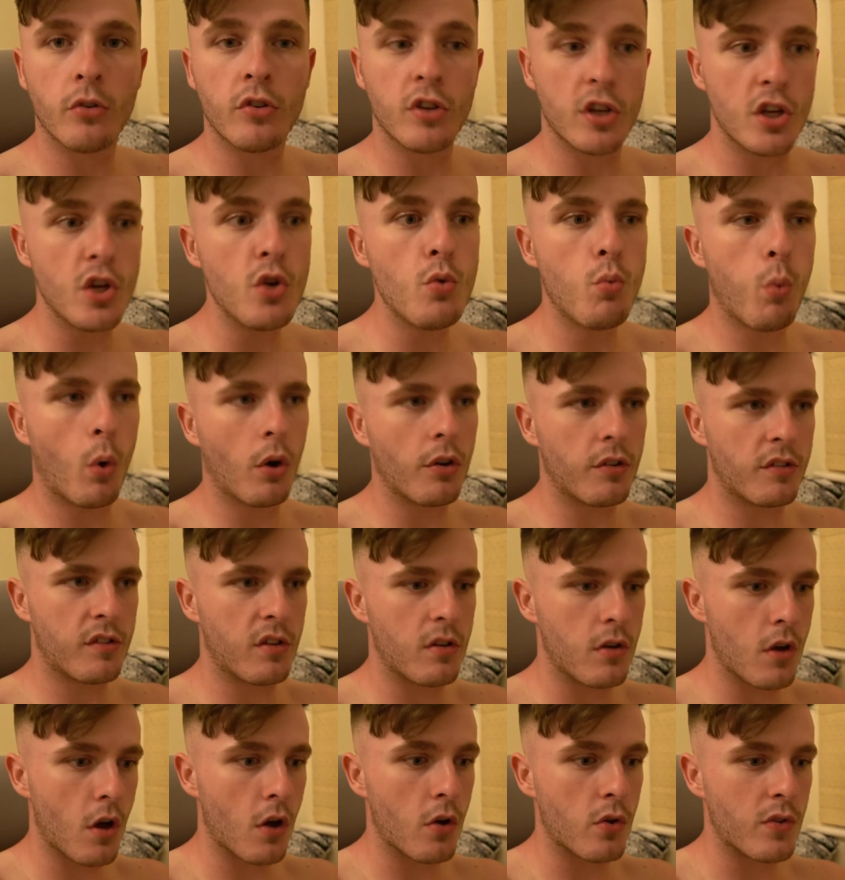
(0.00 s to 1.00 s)
Do you want to
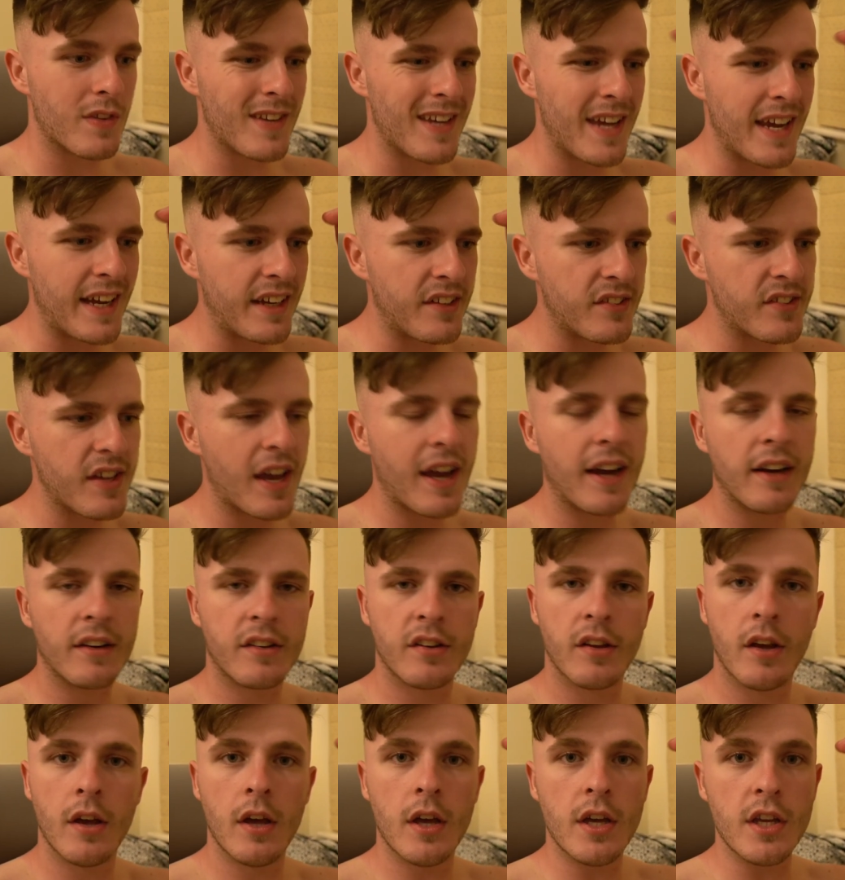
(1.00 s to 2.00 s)
know the
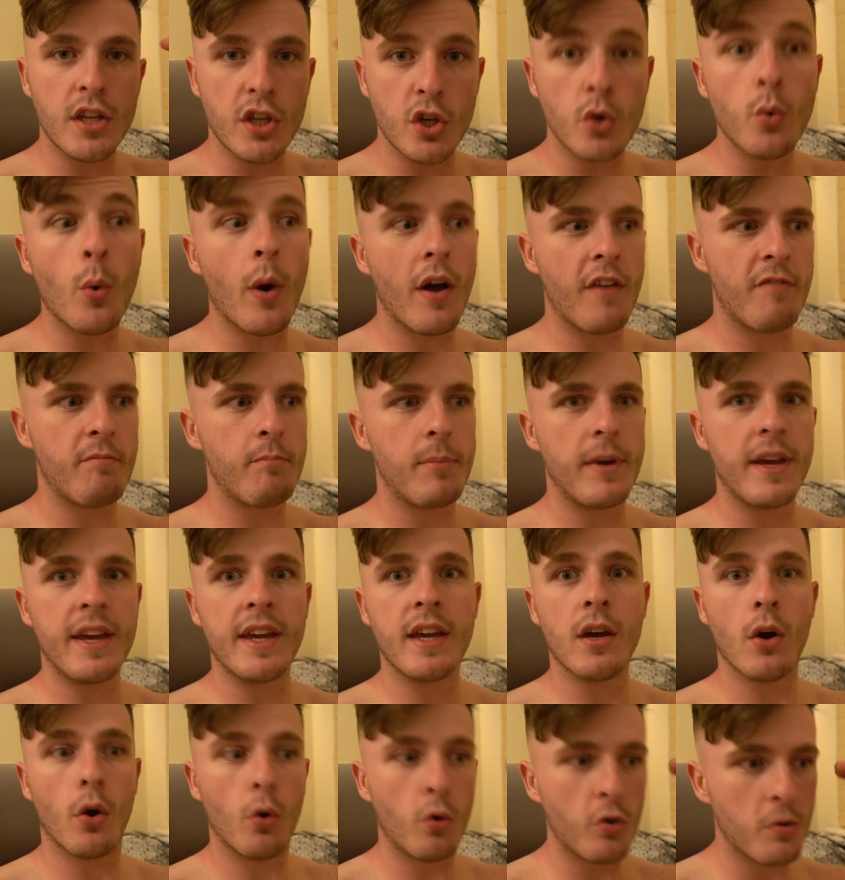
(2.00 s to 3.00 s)
exact
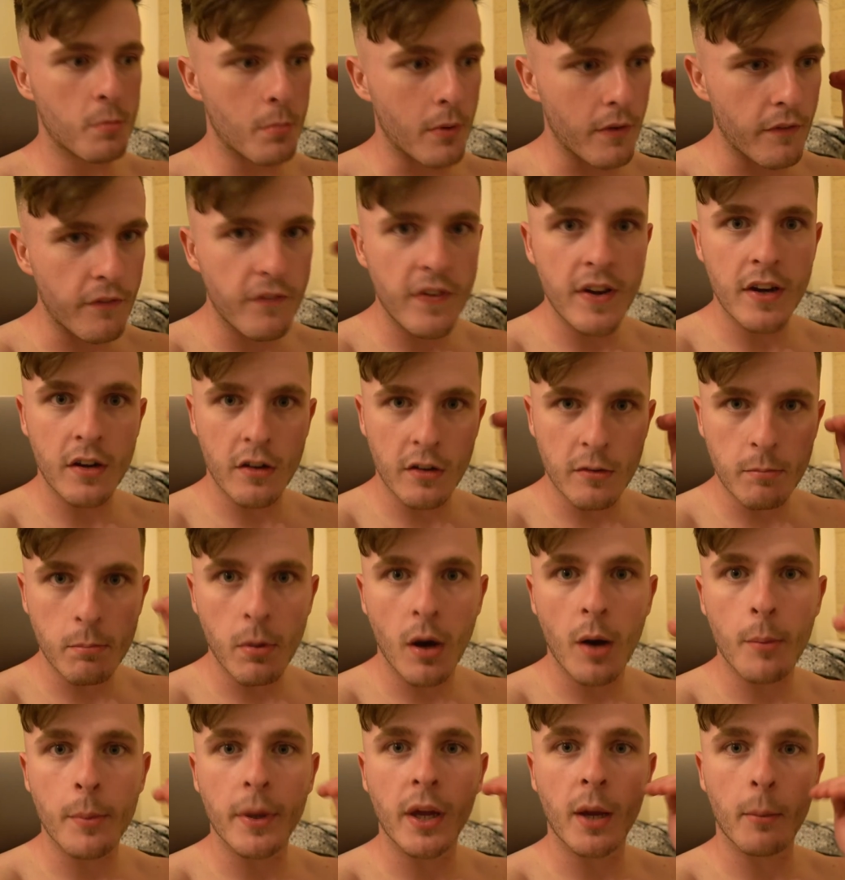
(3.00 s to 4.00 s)
UFB Ultimate Fitness
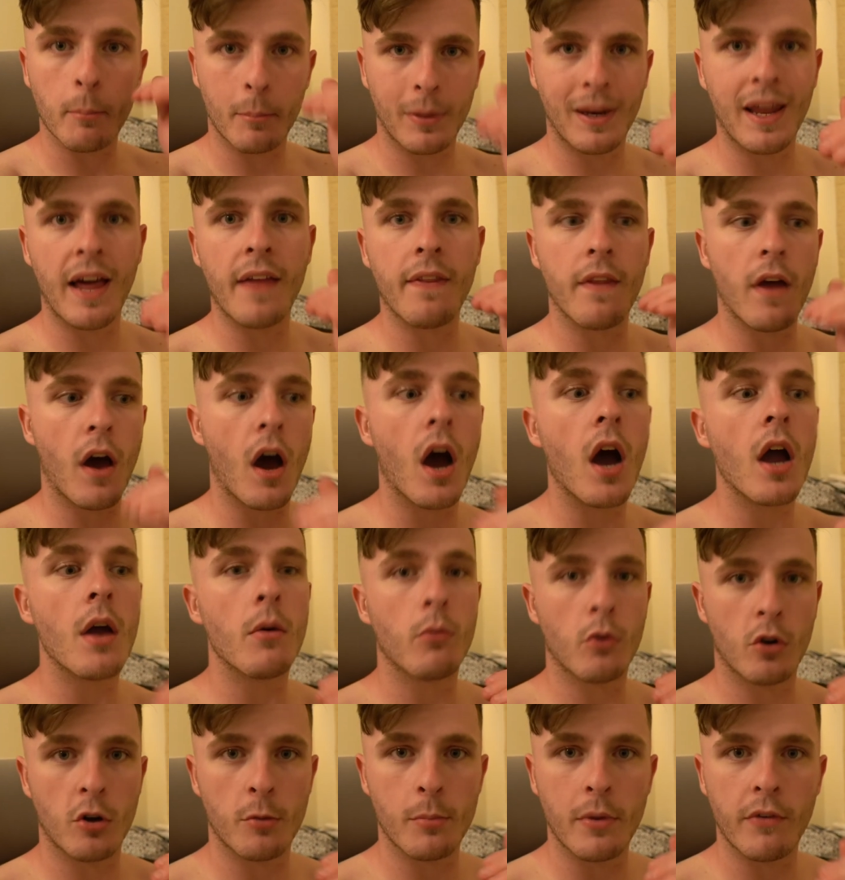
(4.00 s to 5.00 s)
Birmingham plan that I am
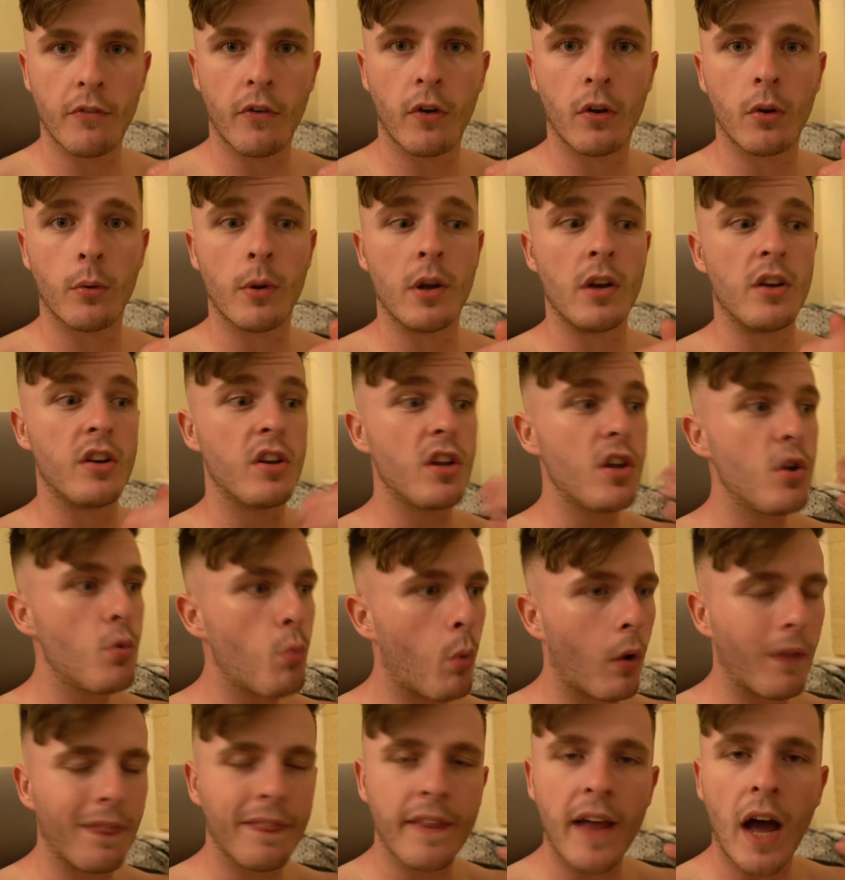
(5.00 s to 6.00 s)
going to be following? Do you
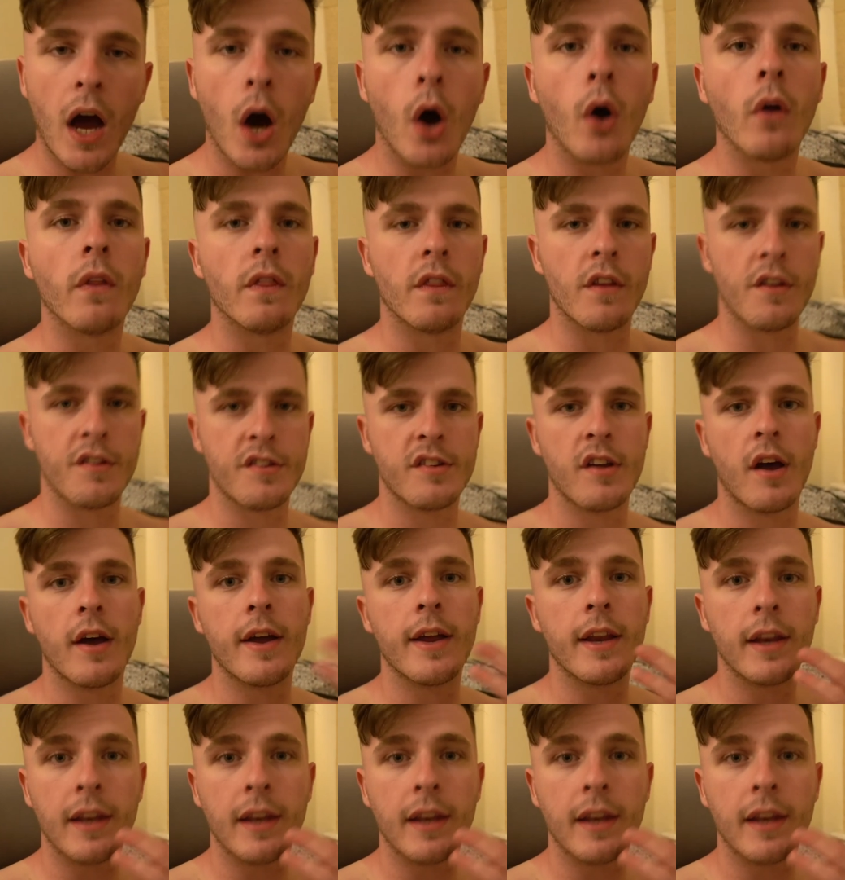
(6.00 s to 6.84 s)
want that on the site?